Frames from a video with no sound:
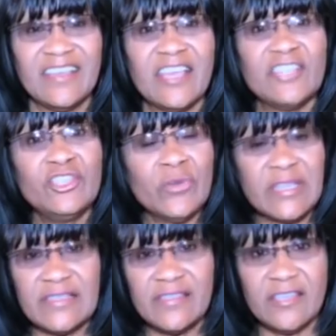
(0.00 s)
As you
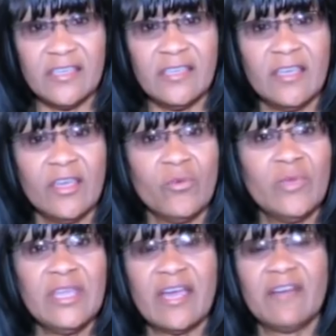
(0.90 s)
can see,
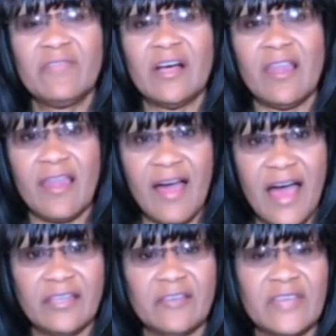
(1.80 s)
we have a
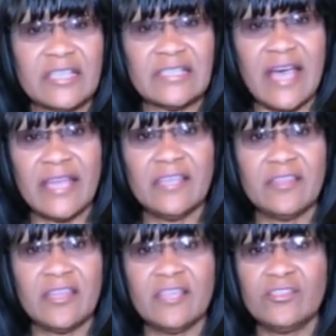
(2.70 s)
lot of
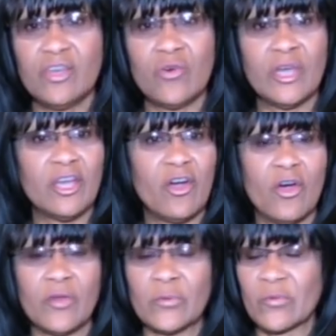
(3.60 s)
exciting things going
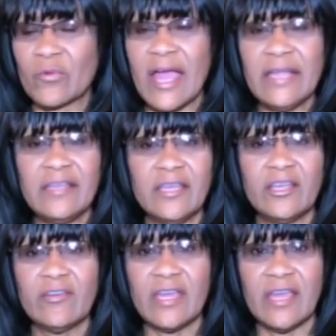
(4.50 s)
on right
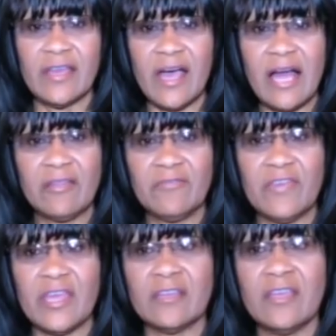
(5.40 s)
here at
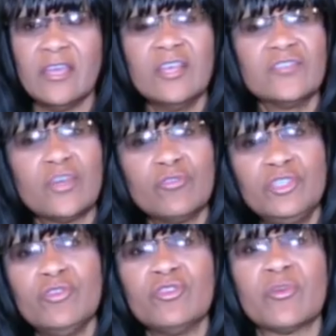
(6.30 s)
Olivet.
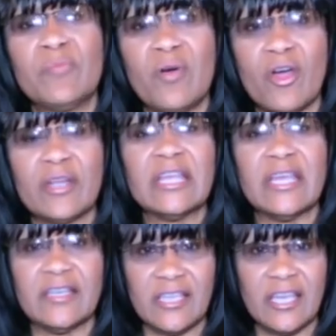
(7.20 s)
So do your part
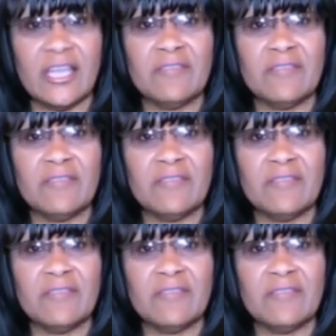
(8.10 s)
and get